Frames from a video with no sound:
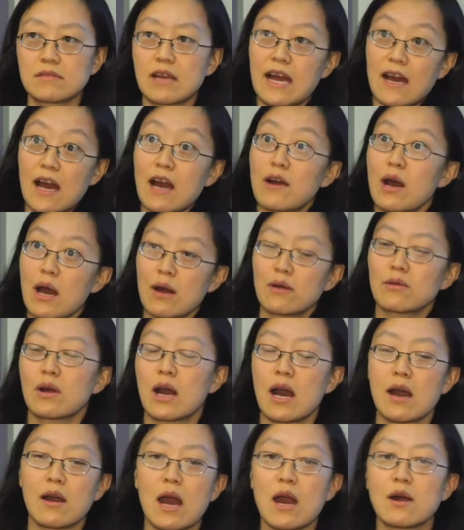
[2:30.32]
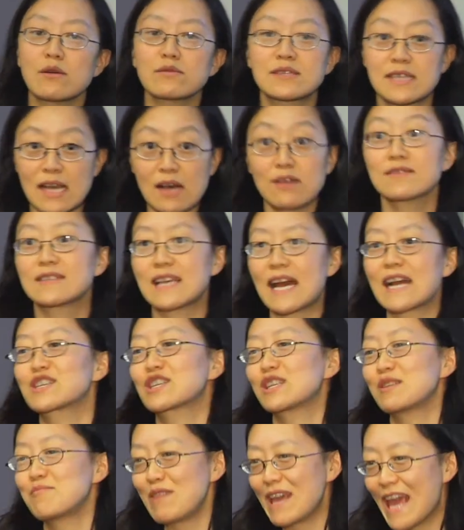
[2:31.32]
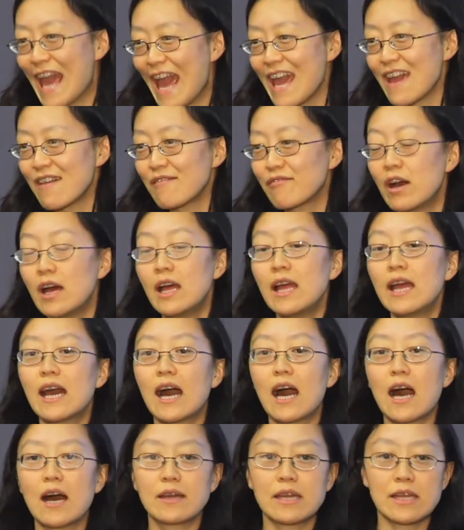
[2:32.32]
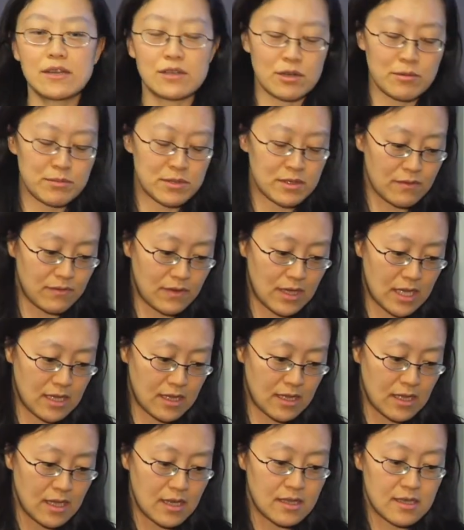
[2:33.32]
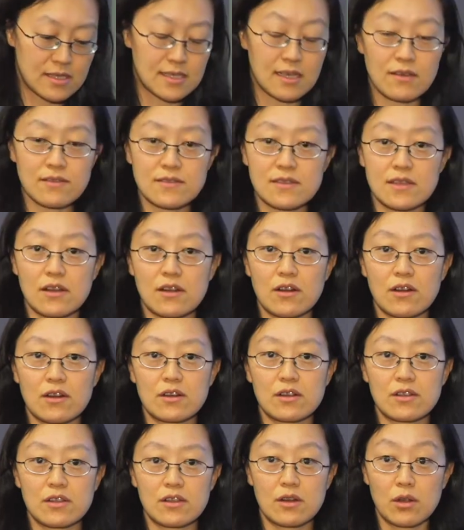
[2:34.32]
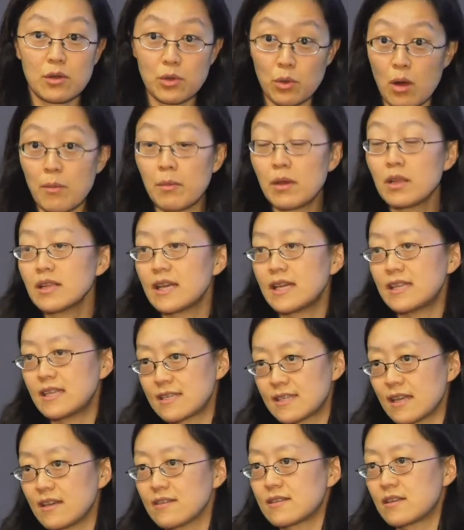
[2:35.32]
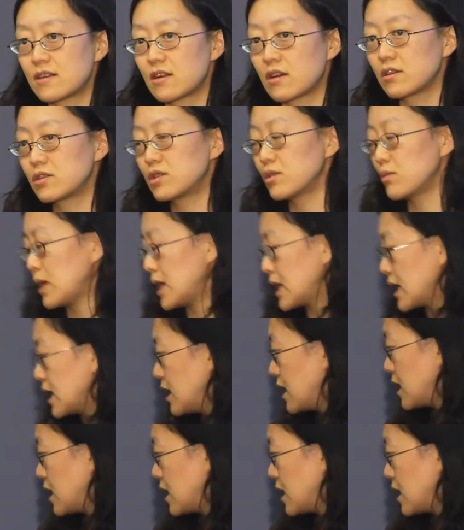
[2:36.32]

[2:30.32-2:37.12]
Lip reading: how cells actually behave in terms of in the cells that are normal and the cells that are doing